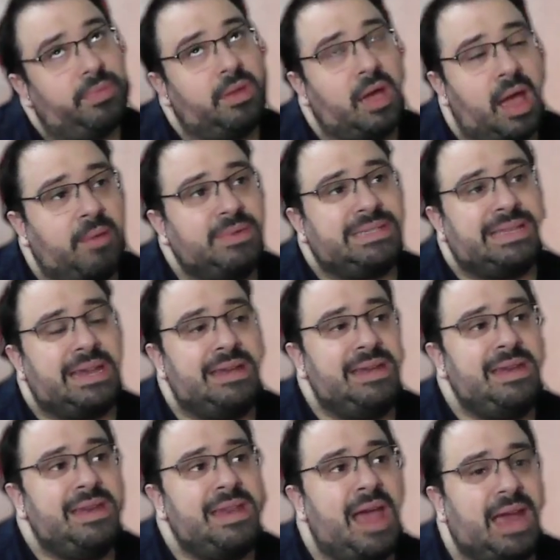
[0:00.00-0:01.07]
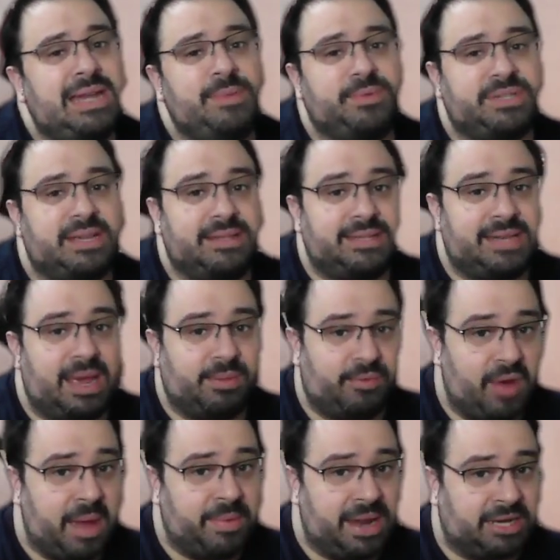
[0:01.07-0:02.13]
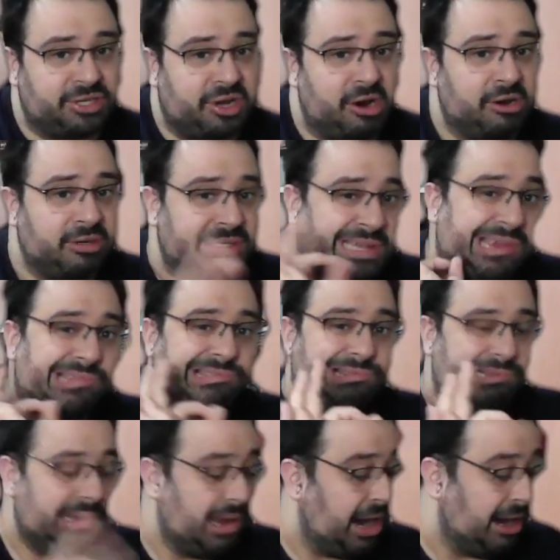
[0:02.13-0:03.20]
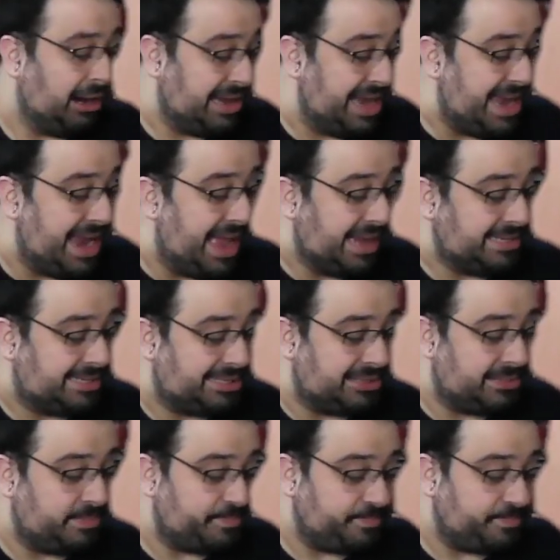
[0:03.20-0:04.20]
I would say 90% of the time, the Rapidash cards are nice.